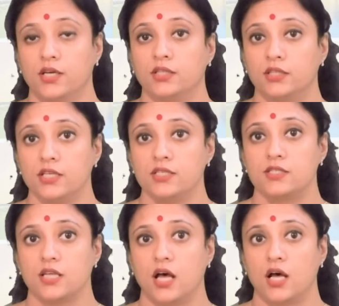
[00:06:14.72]

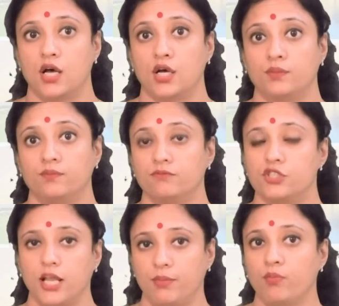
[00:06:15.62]
This
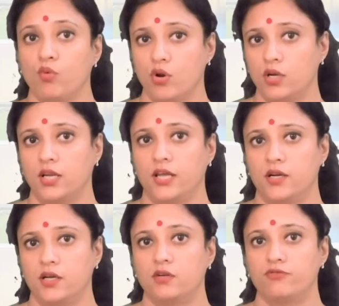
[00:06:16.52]
shall be more
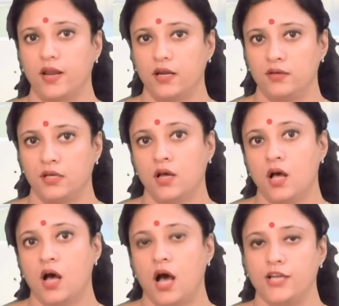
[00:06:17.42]
clearer when
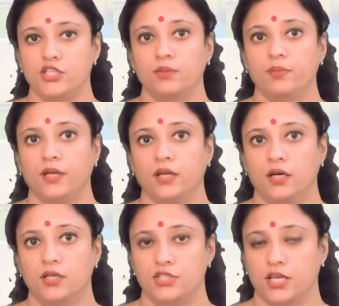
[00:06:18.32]
I shall be
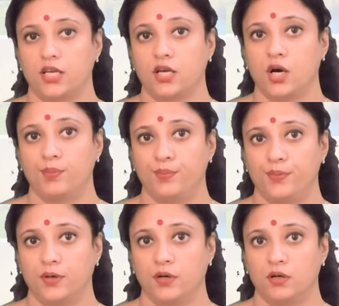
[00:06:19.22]
taking up
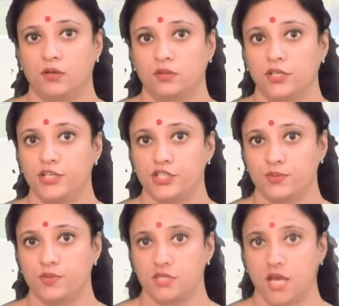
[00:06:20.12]

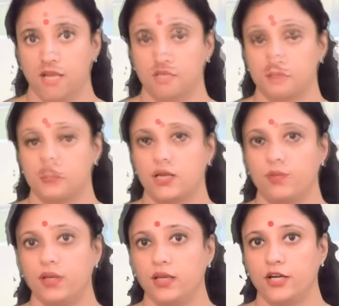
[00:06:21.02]
leadership styles, shall
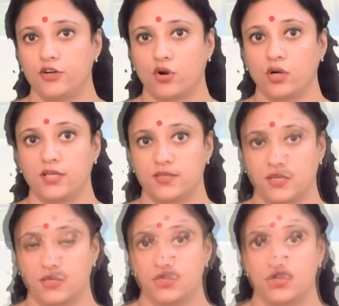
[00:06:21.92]
be later on
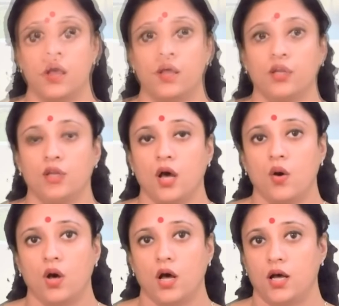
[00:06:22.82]
discussed.
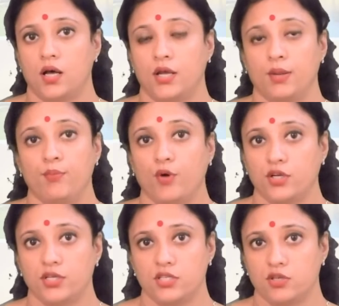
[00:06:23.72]
Now,
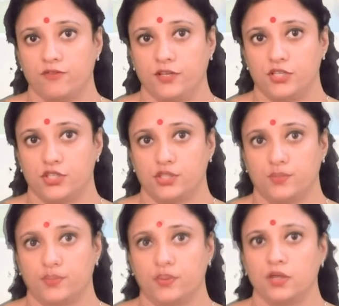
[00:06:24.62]
importance of
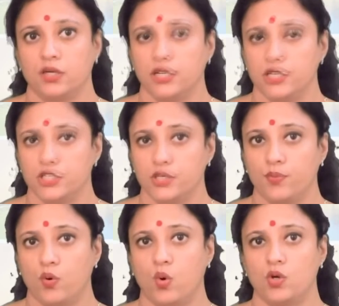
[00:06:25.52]
leadership.
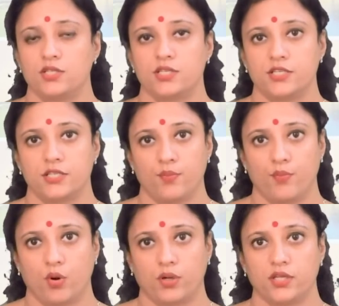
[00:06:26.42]
Leadership holds its
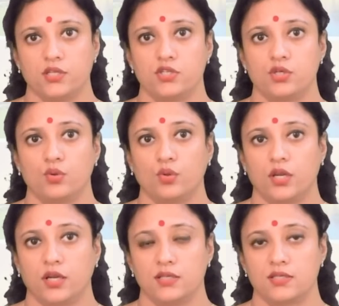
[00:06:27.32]
importance due to the
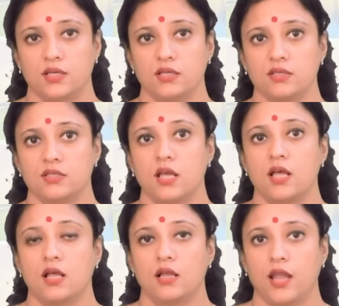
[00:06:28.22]
reasons
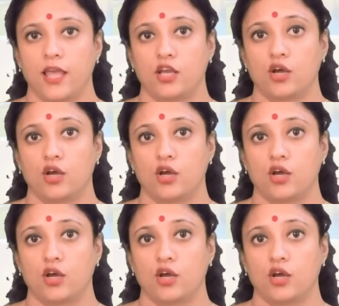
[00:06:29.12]
like